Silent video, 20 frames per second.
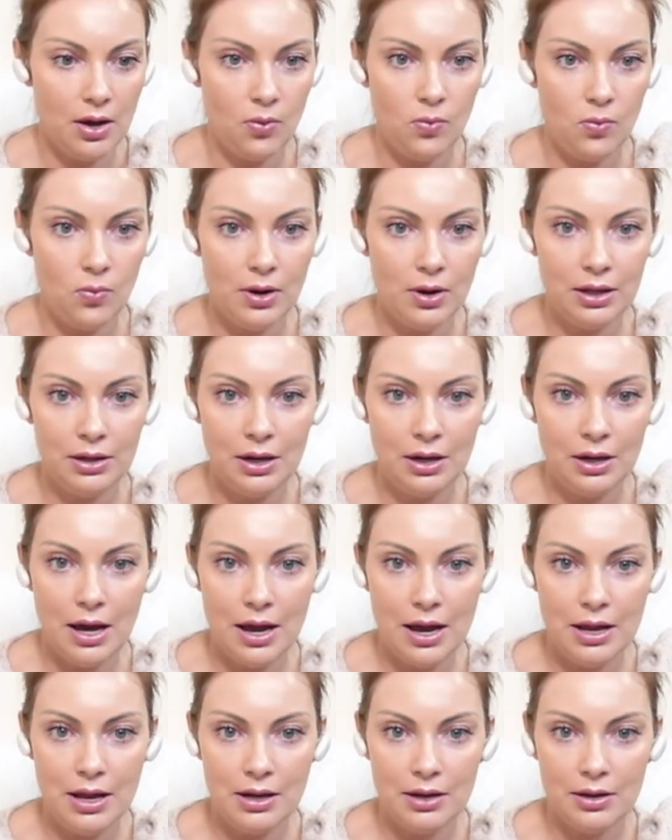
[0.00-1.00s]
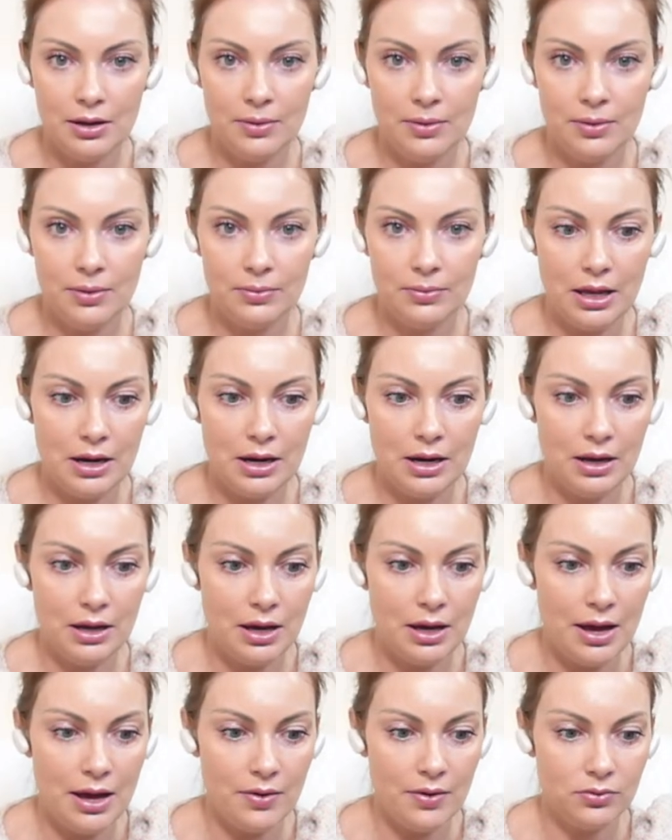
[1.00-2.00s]
uh, one item
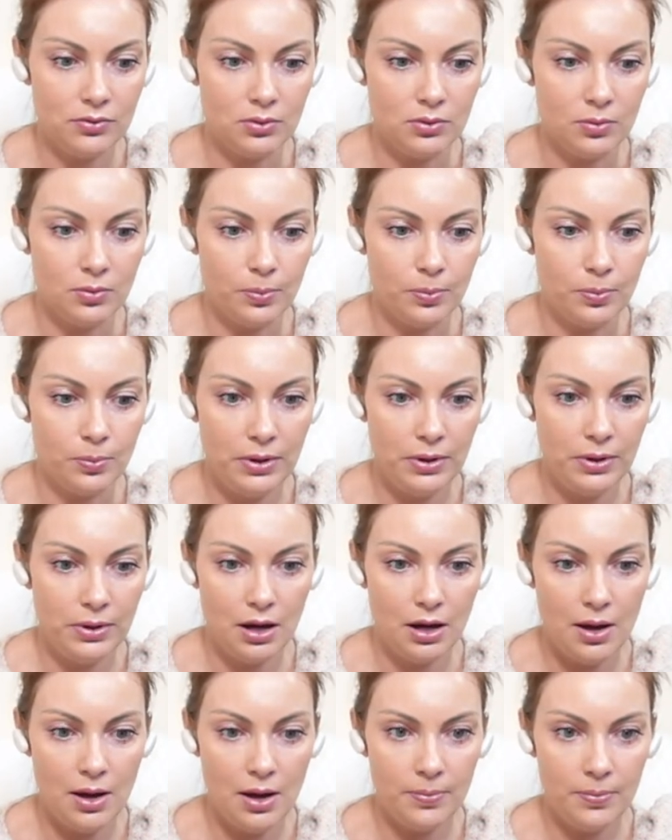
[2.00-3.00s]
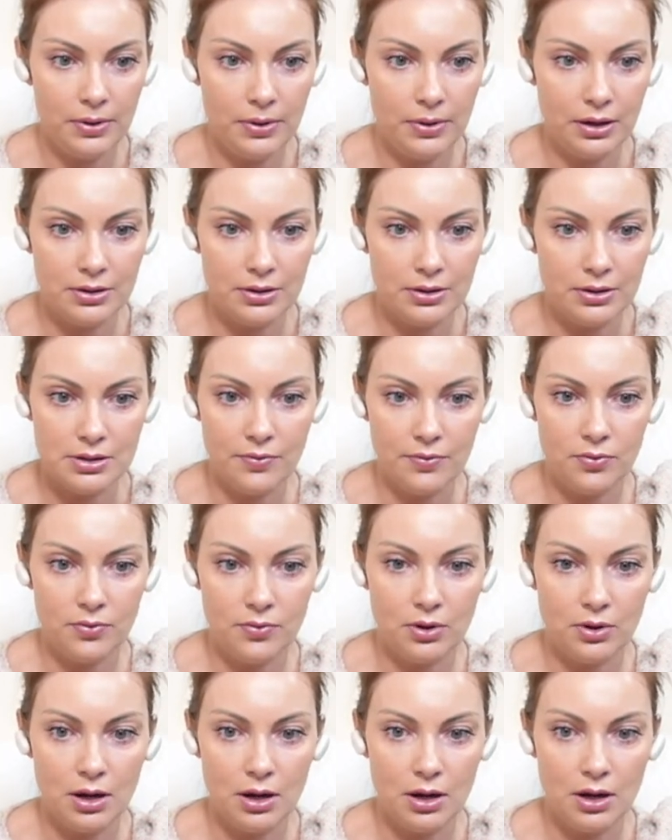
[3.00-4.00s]
that I have to pick up because
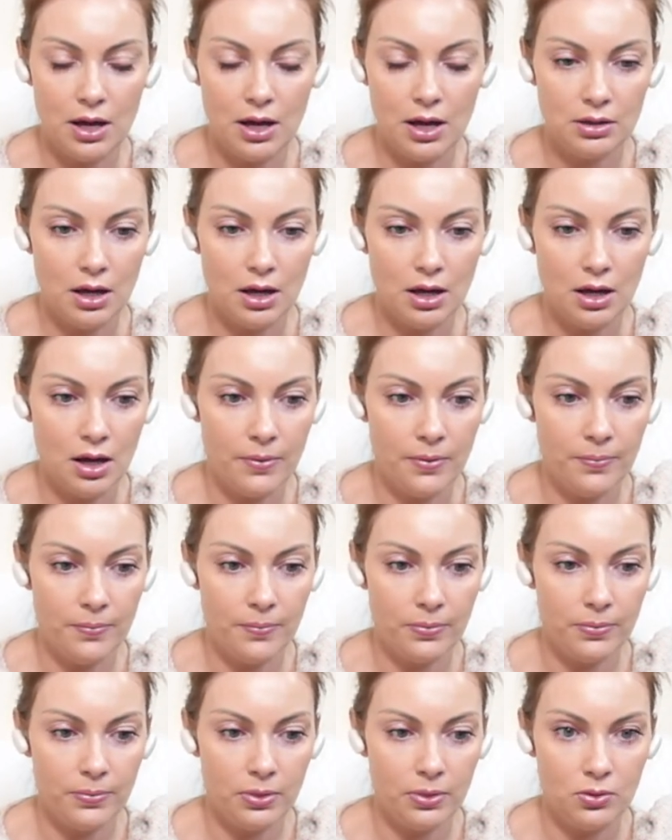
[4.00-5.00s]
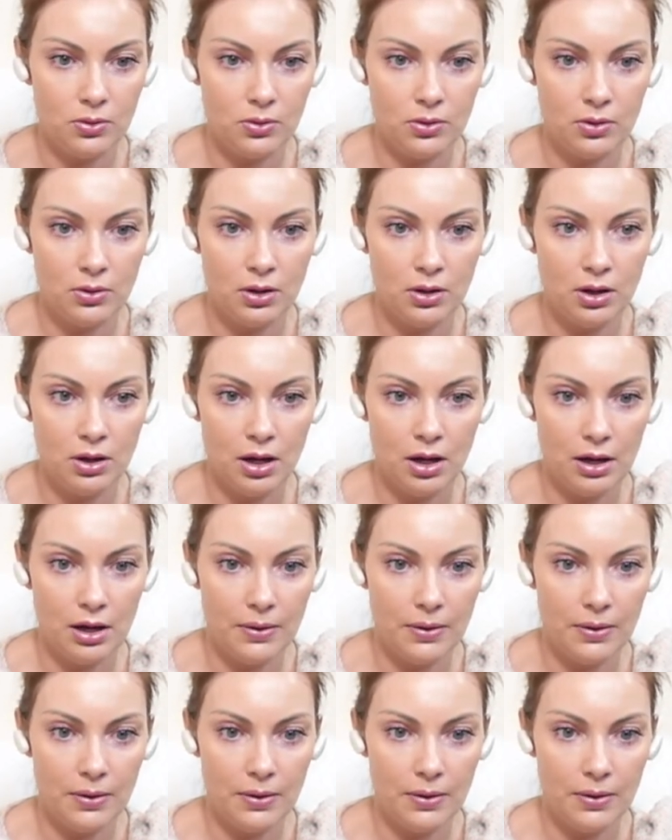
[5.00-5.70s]
I forgot um so